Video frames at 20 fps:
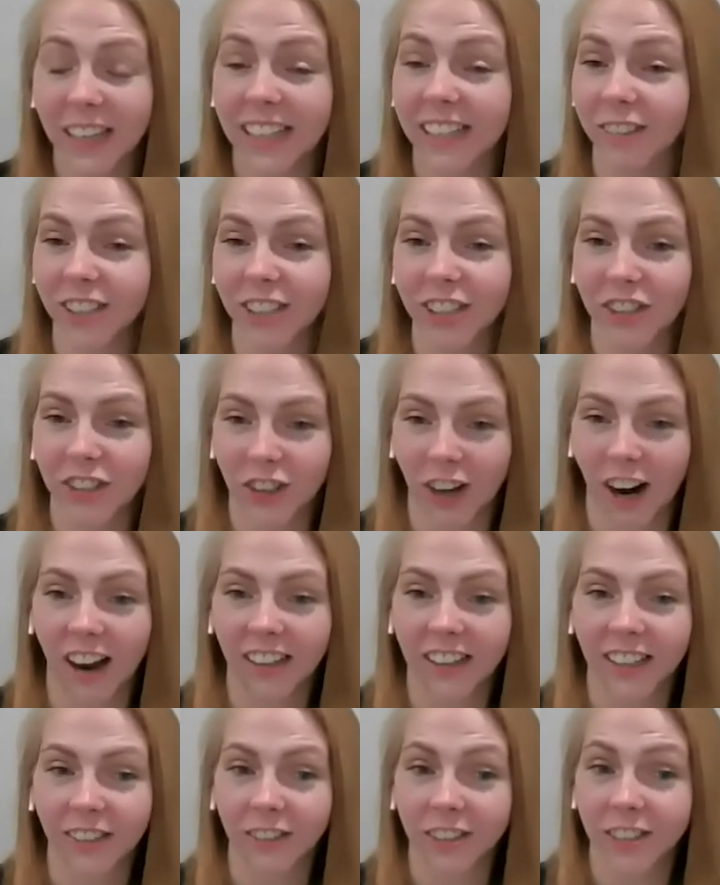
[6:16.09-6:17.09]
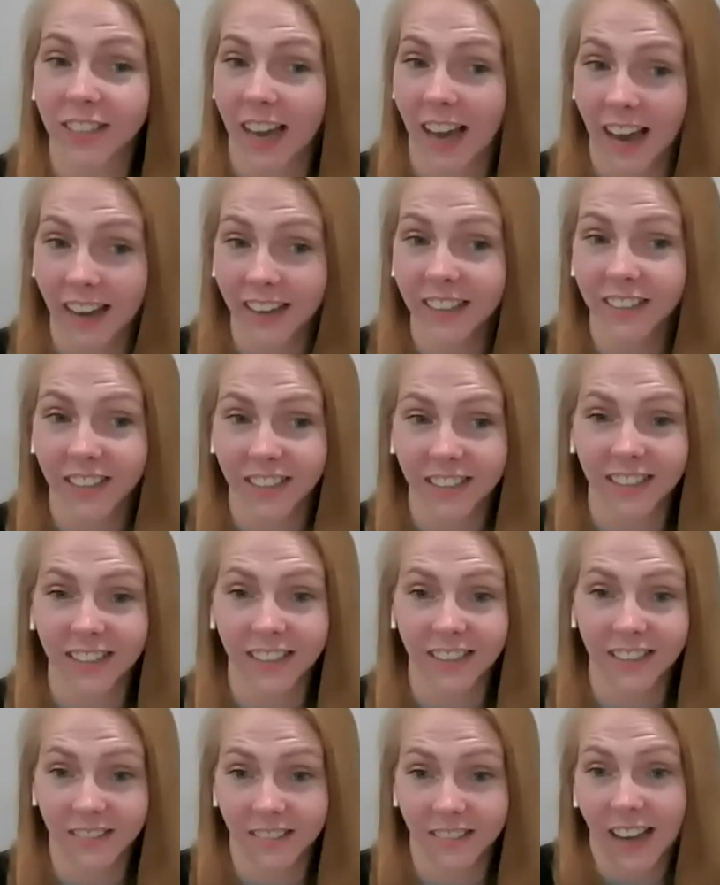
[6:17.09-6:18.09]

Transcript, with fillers: It was a track that was added to the